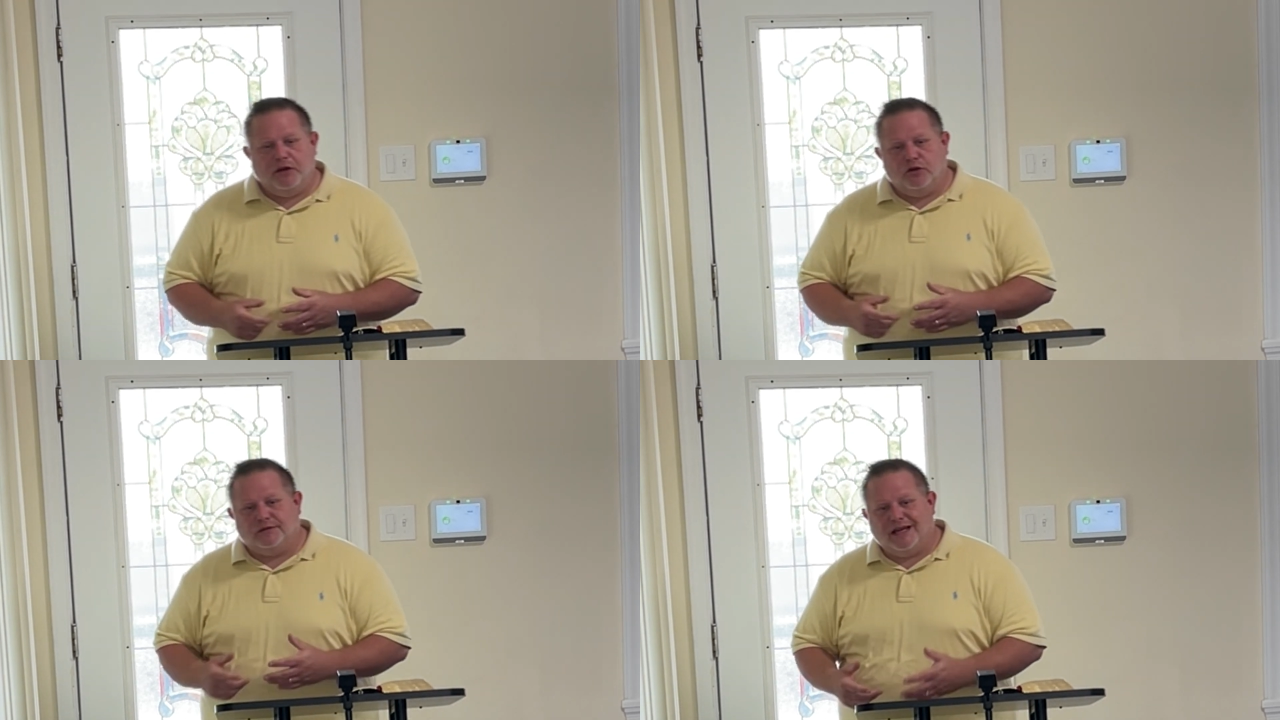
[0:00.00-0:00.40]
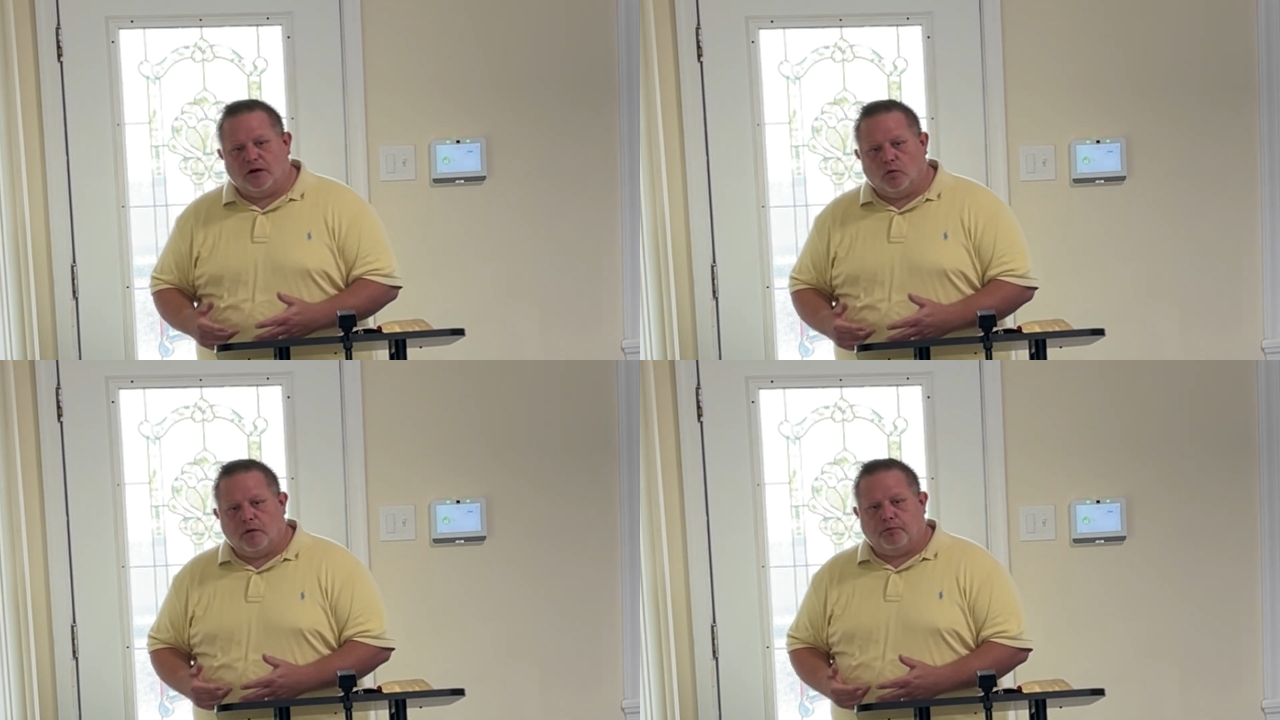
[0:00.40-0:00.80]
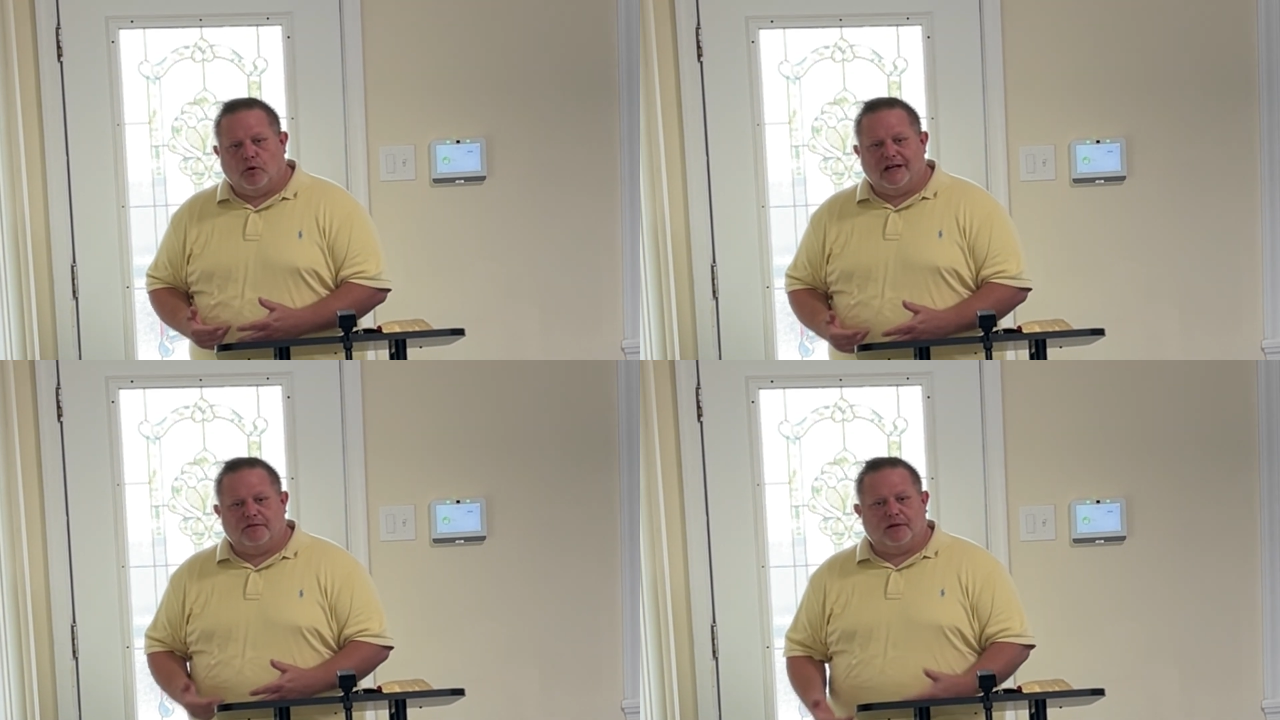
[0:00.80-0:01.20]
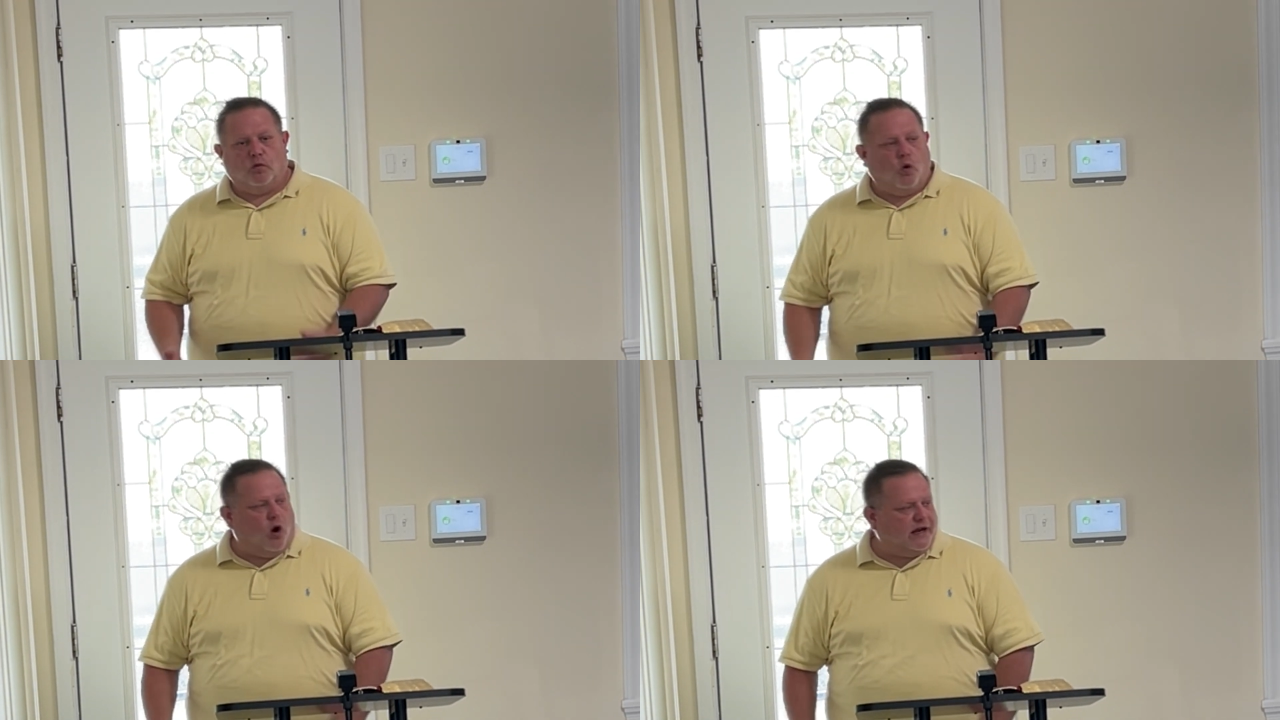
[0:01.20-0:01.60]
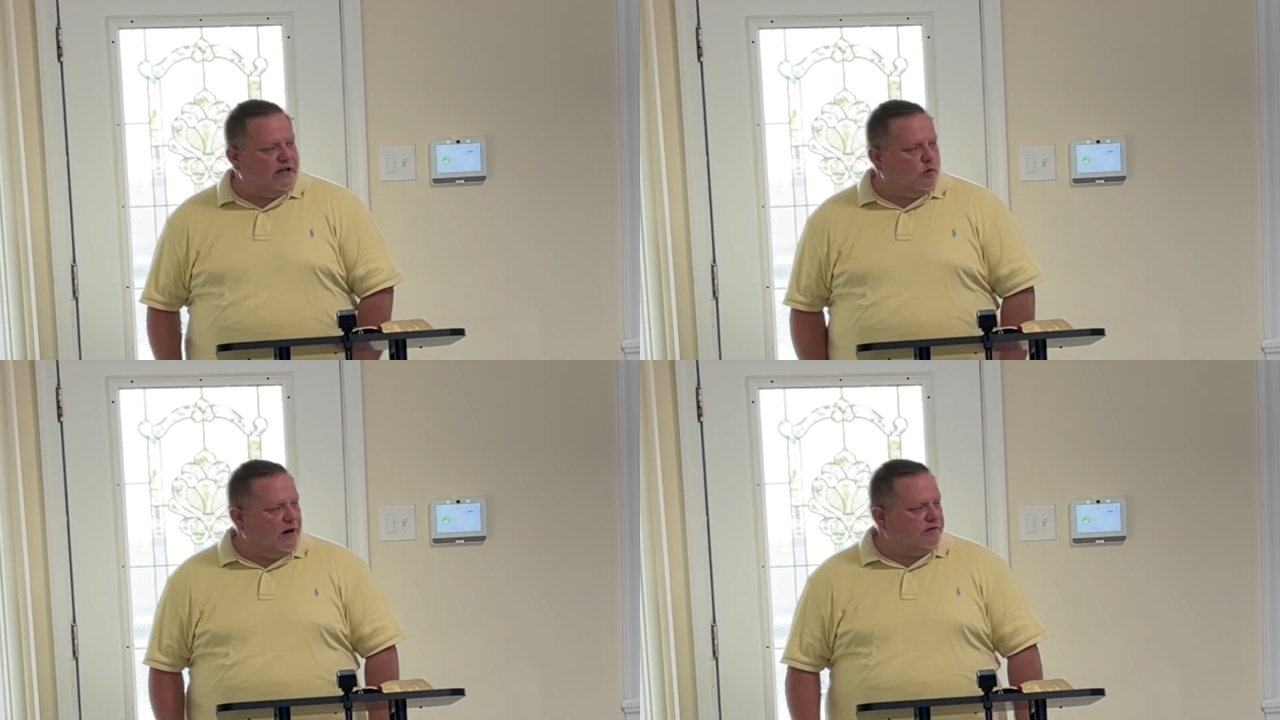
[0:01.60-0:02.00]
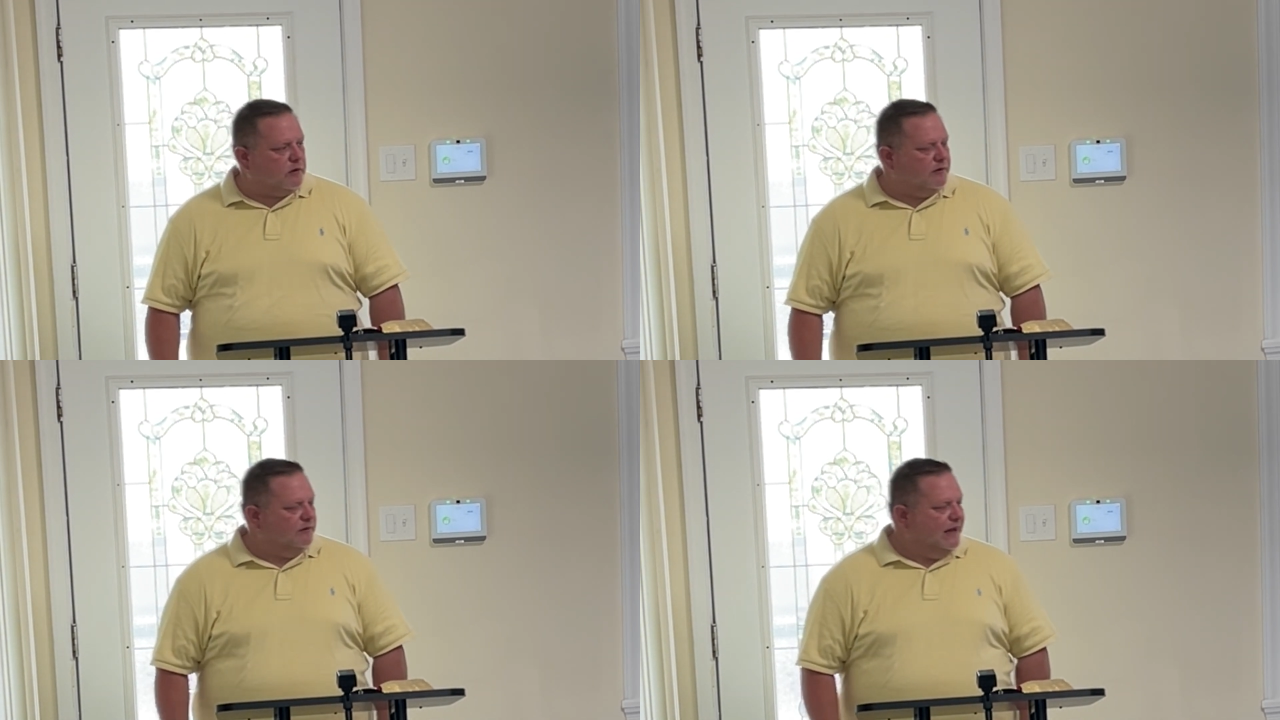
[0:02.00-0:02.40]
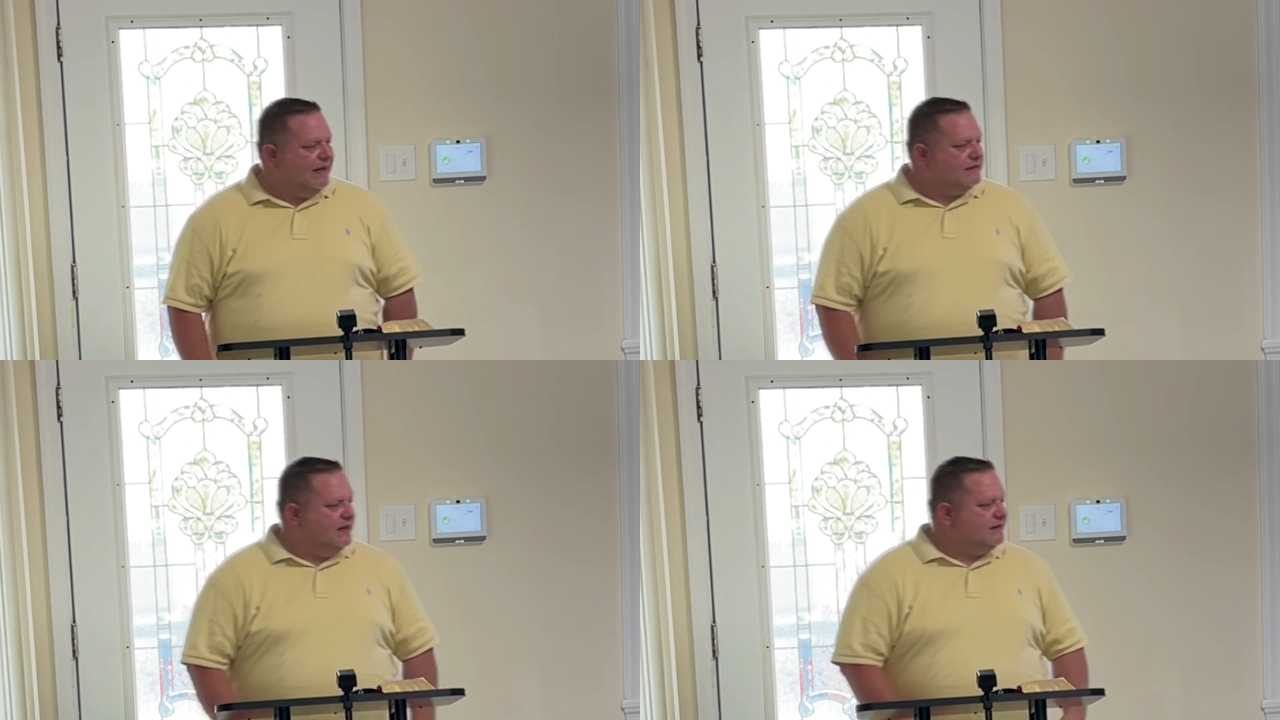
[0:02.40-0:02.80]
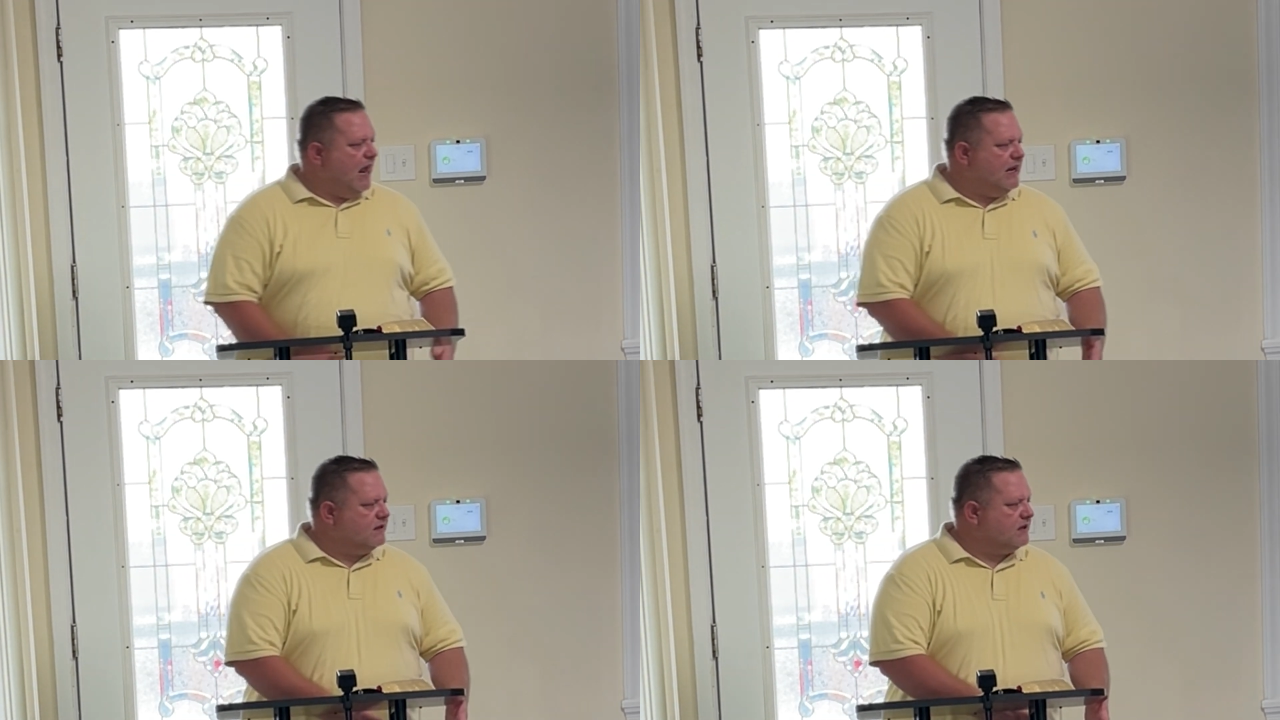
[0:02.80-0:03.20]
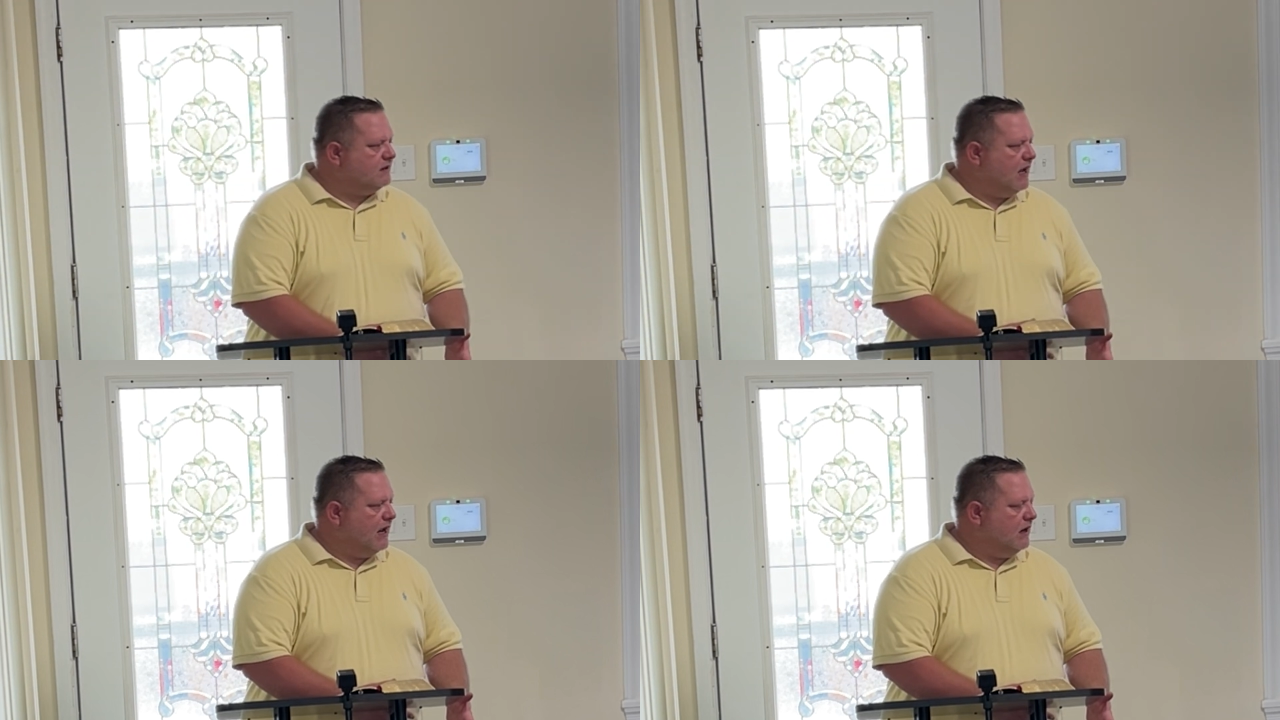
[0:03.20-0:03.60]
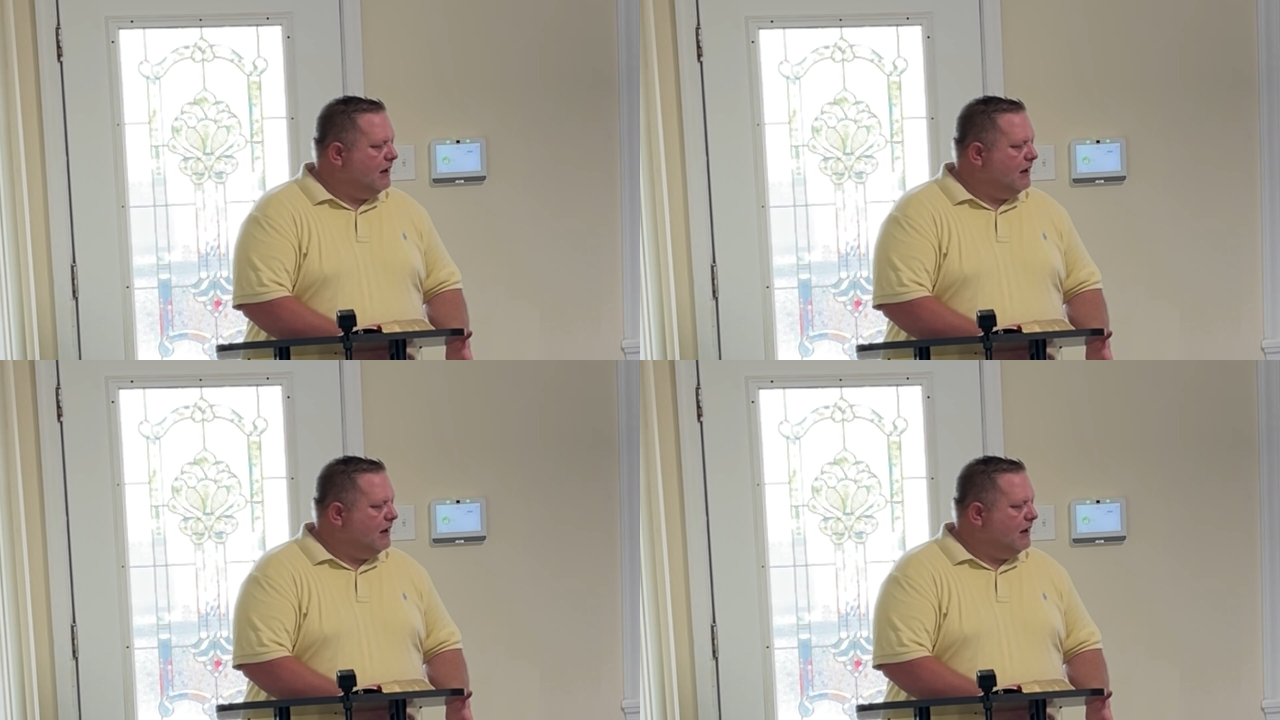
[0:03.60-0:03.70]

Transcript: you did at one point and have been walking away from Him. Today is the day.